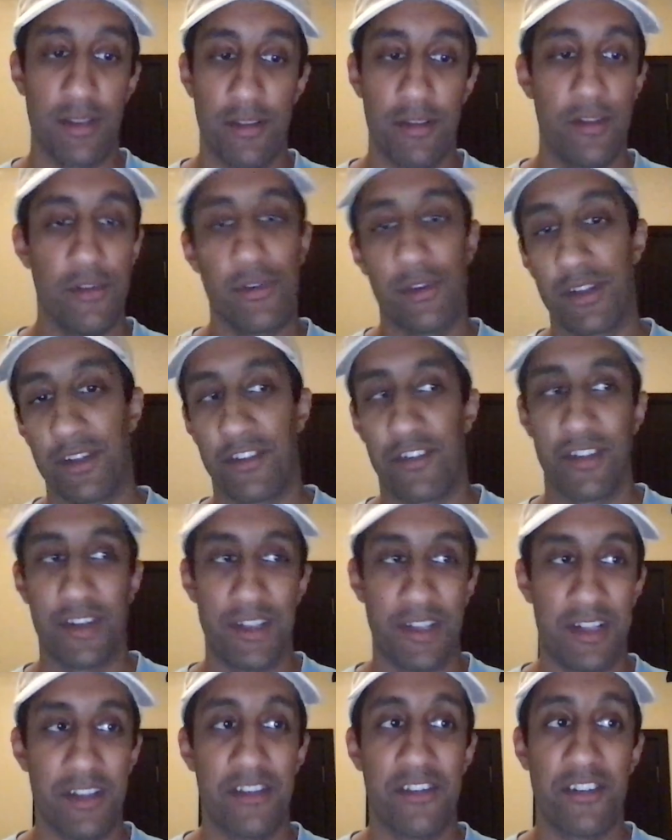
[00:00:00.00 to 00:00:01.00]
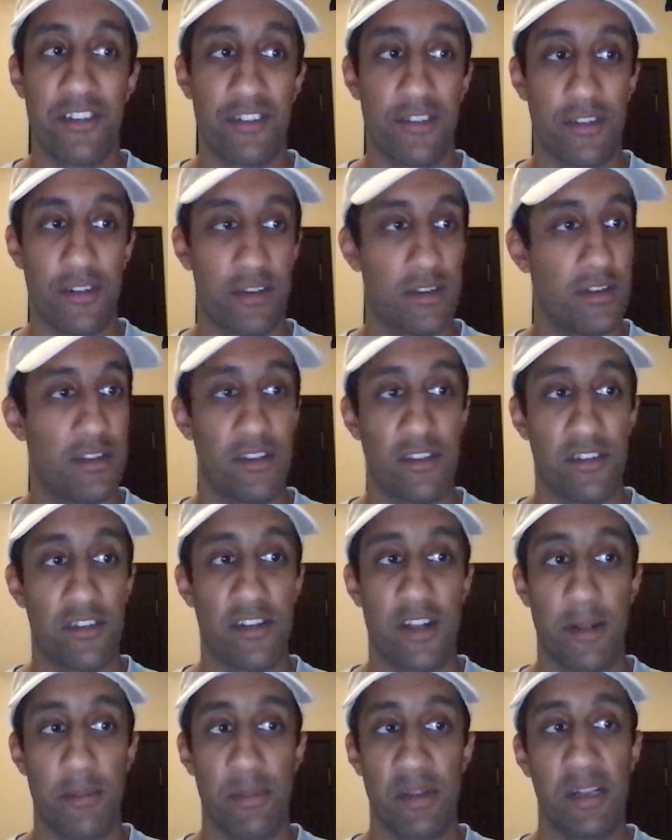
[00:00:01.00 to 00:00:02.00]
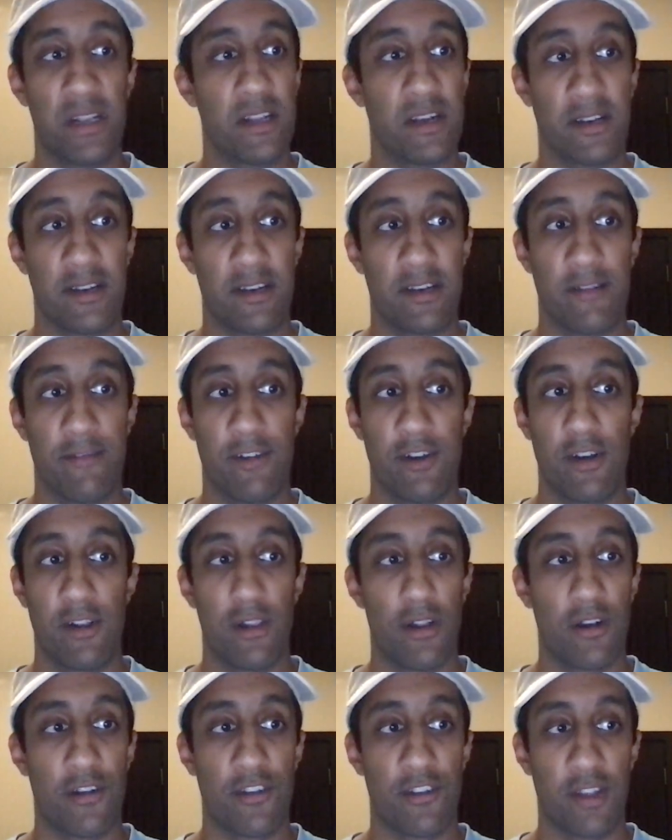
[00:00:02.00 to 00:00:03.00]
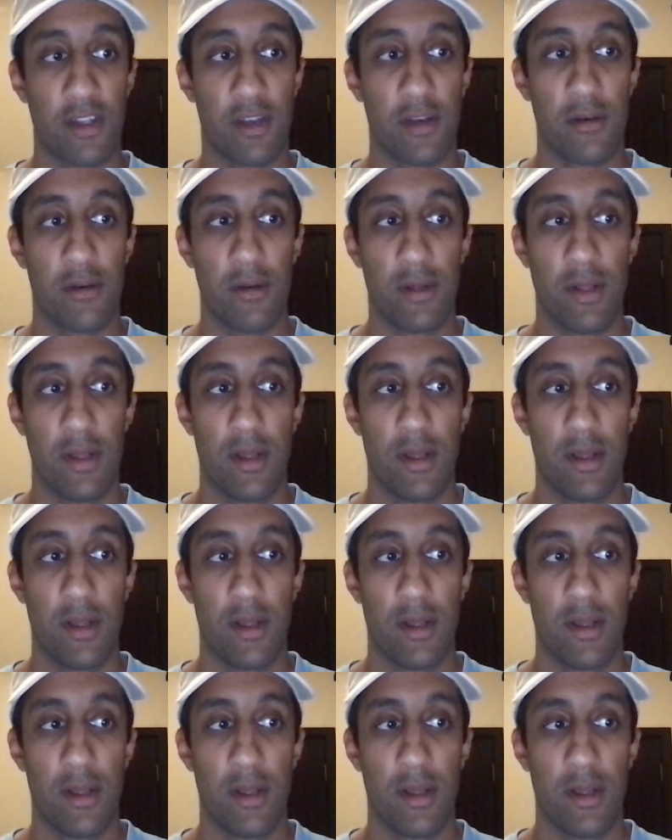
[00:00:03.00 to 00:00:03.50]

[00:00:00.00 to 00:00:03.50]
you can say that this is not being done at a very large scale,